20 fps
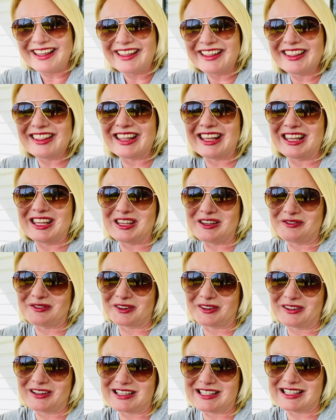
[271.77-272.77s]
Thank you for
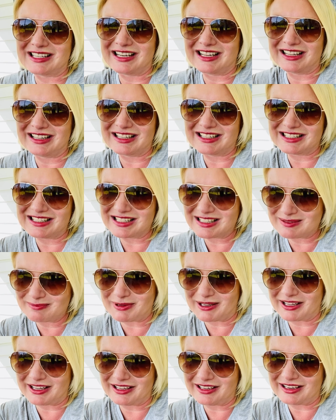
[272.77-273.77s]
listening. This has
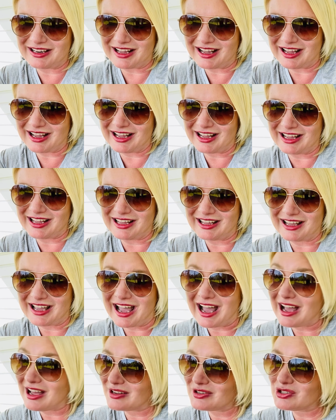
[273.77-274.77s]
been a
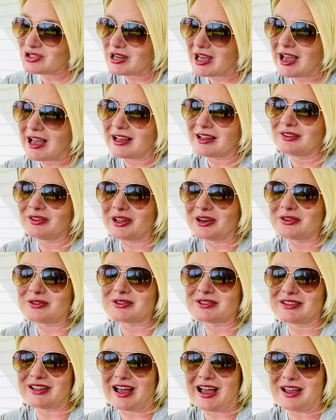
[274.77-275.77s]

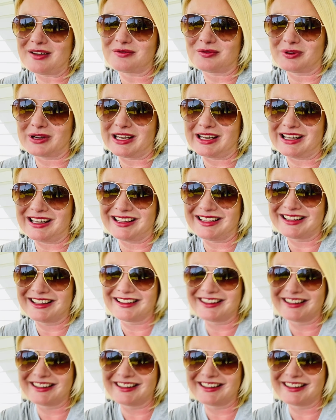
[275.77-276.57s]
#LettersLive reading.